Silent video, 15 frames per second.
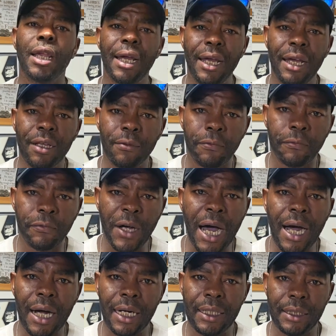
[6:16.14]
and
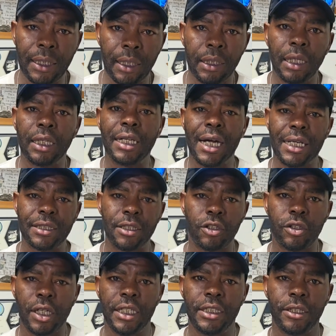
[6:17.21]
find a
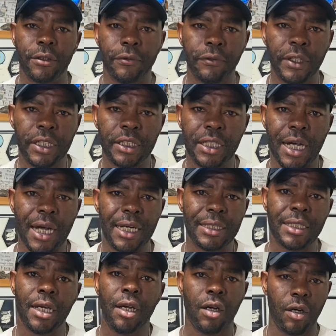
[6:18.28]
concentration of fish, guys.
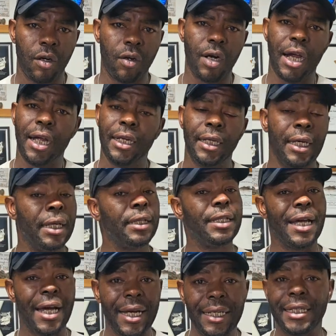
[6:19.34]
All right.
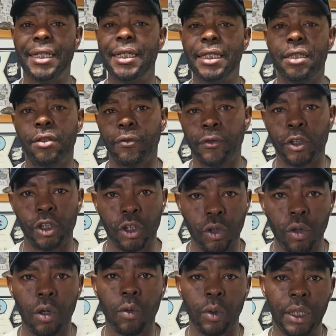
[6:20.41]
That is for
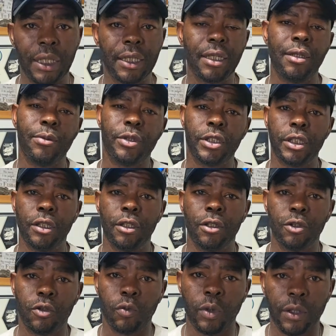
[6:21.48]
sure when it comes to
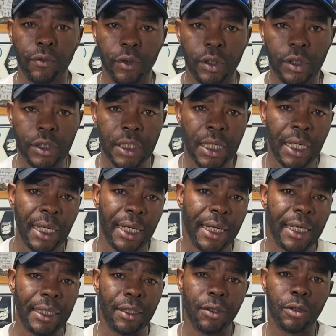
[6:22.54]
those rivers
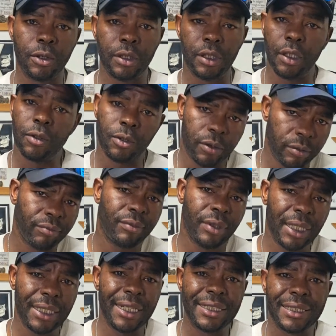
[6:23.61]
and those I
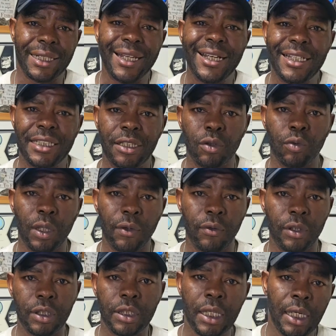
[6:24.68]
guess lazy
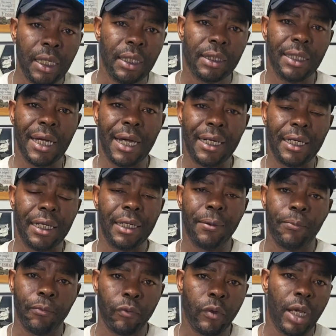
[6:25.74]
rivers that
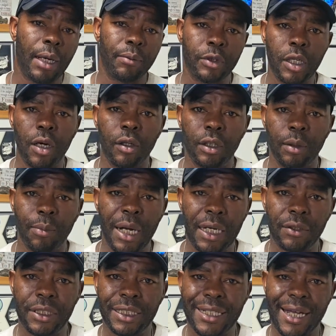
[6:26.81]
I'm talking about
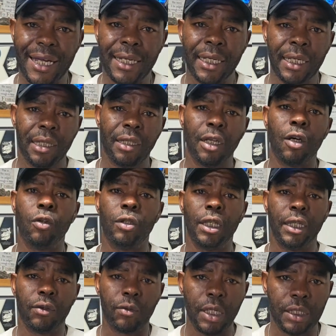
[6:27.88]
today.
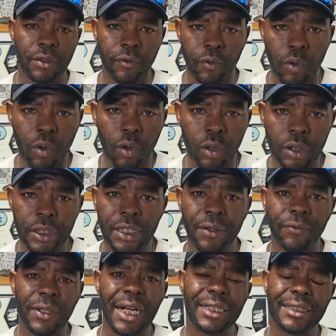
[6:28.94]
Lowland reservoir, stuff
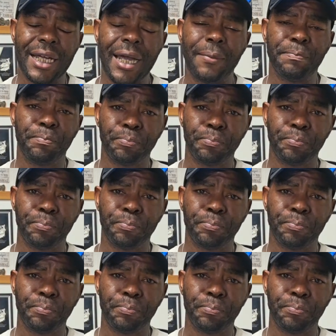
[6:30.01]
like that.